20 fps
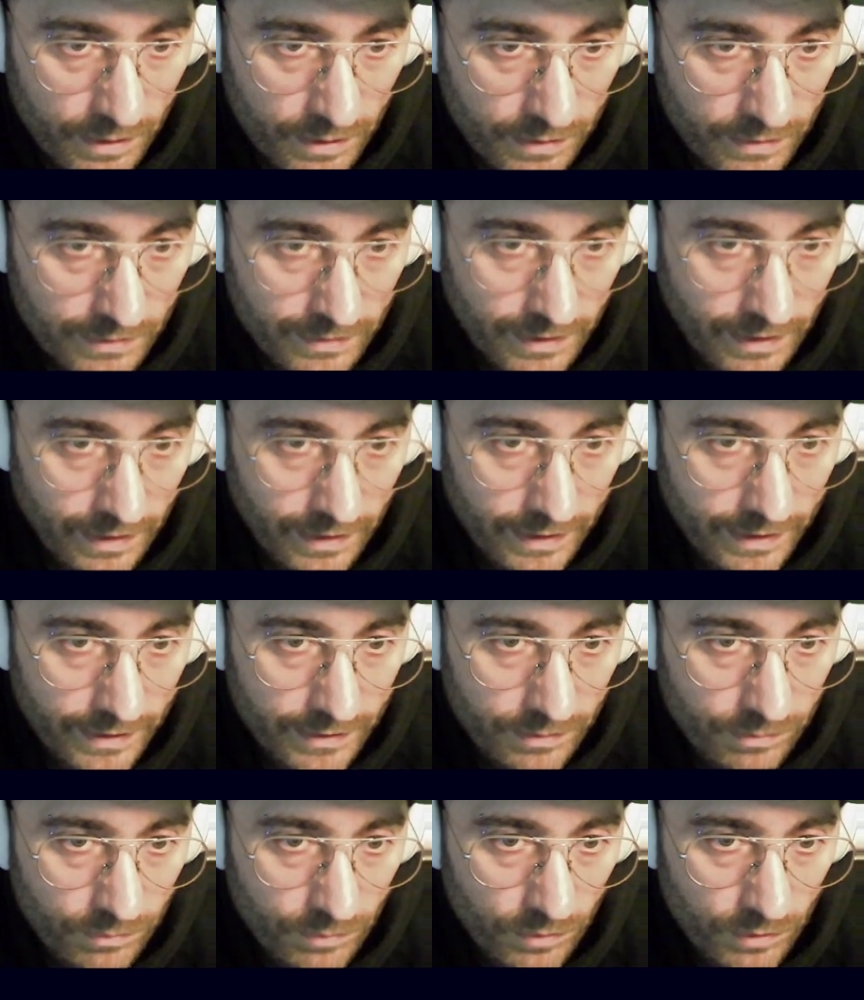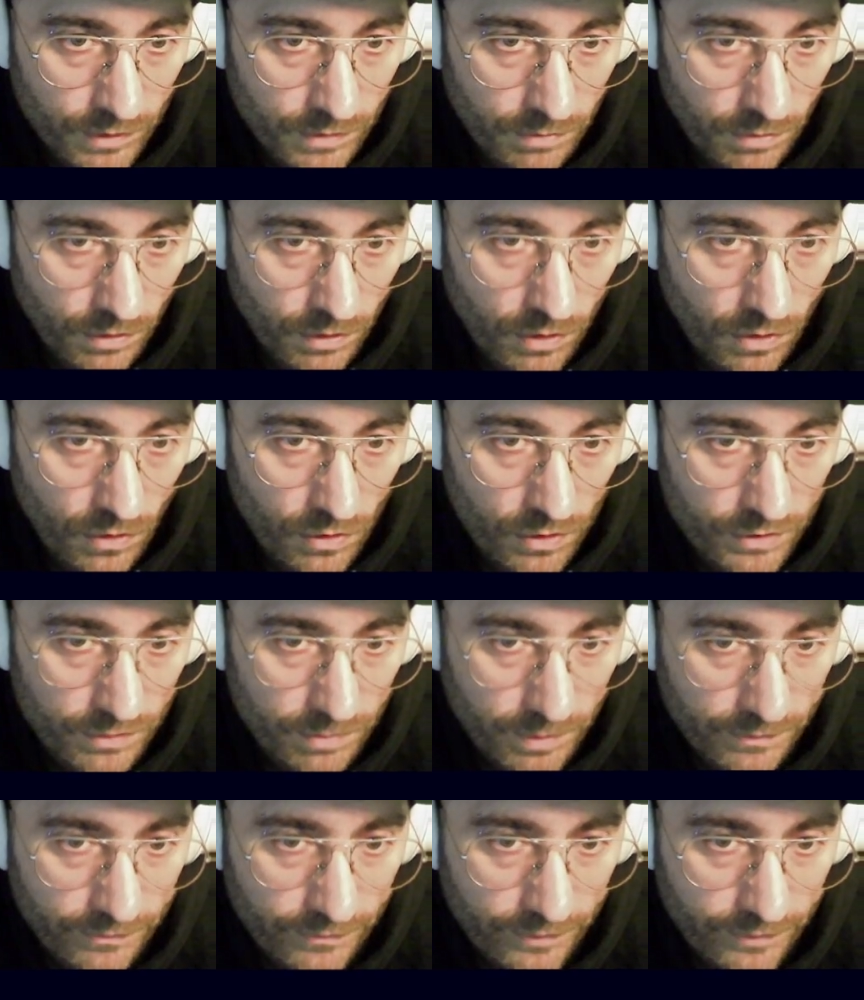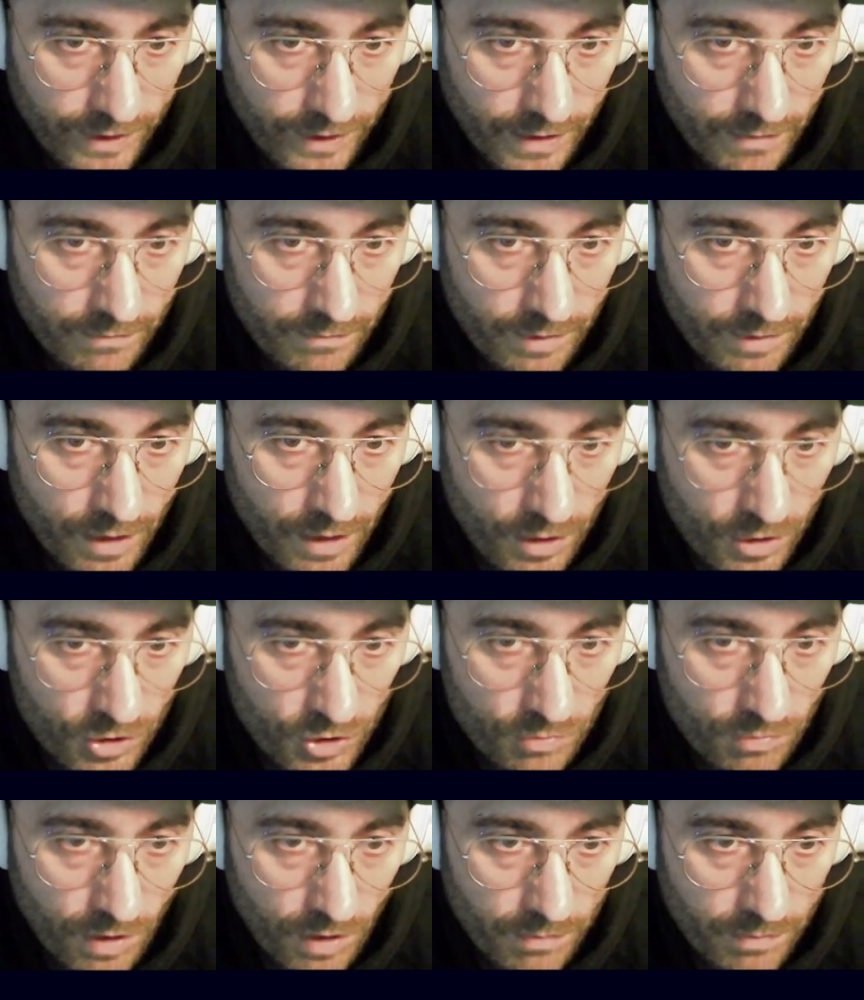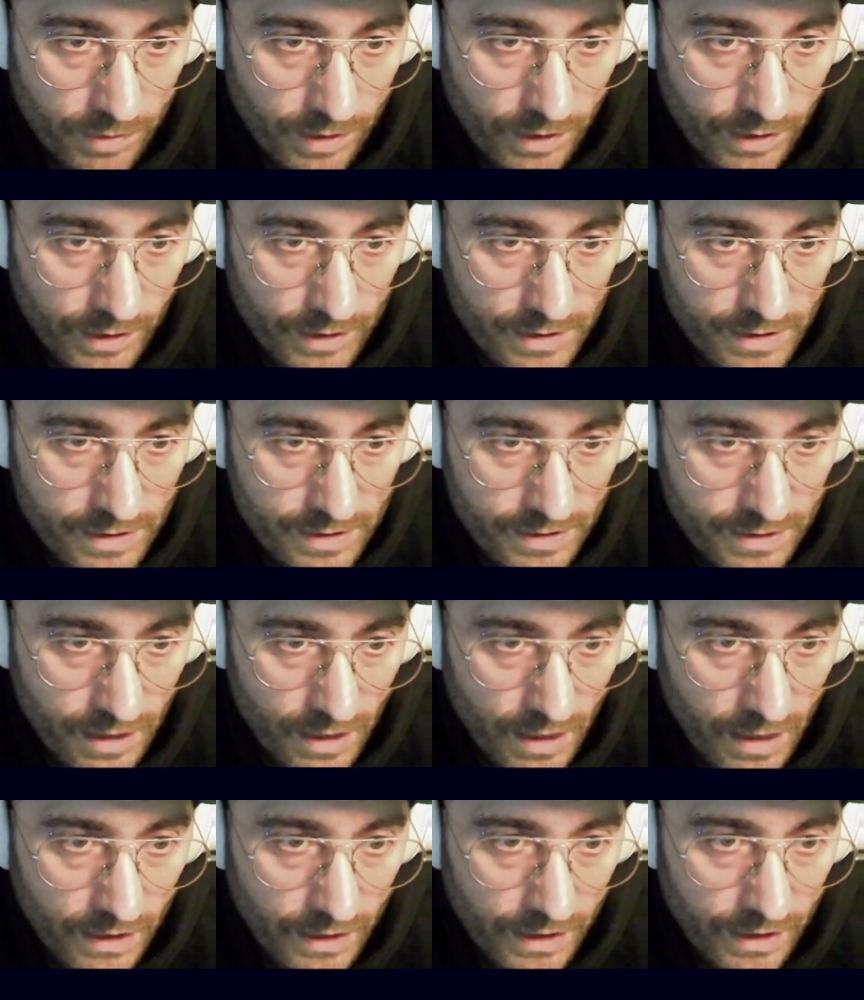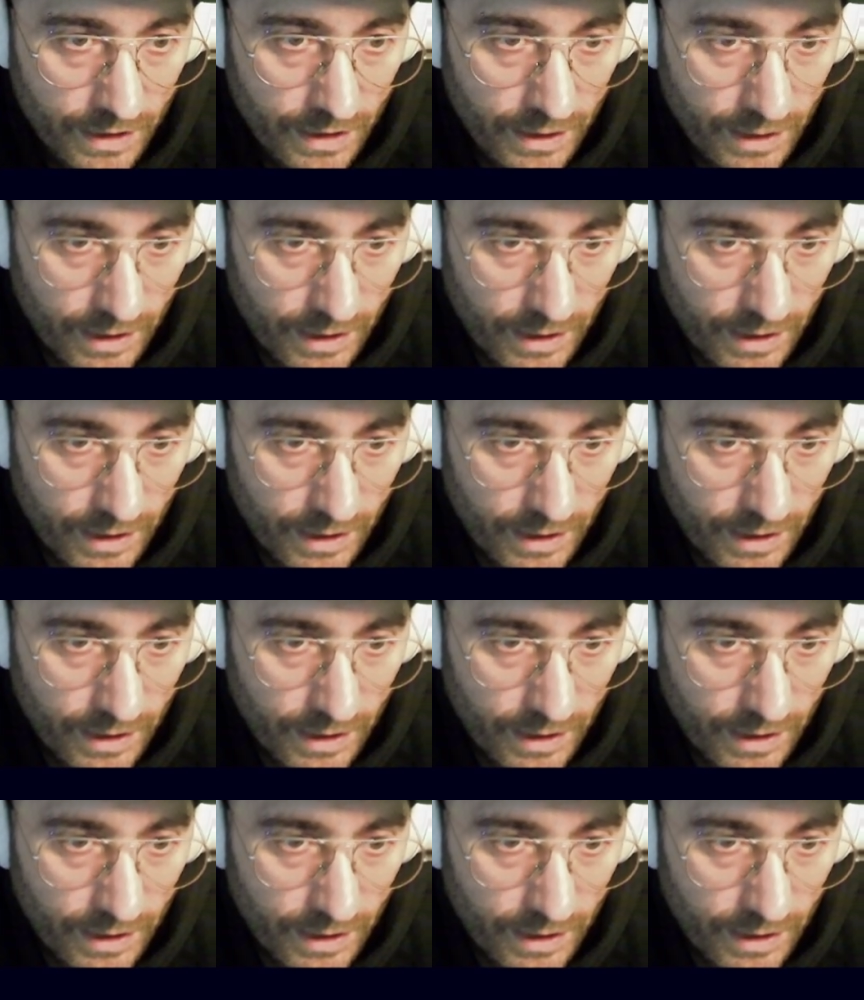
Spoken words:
It can lead to multiple calls per frame, which might be unnecessary.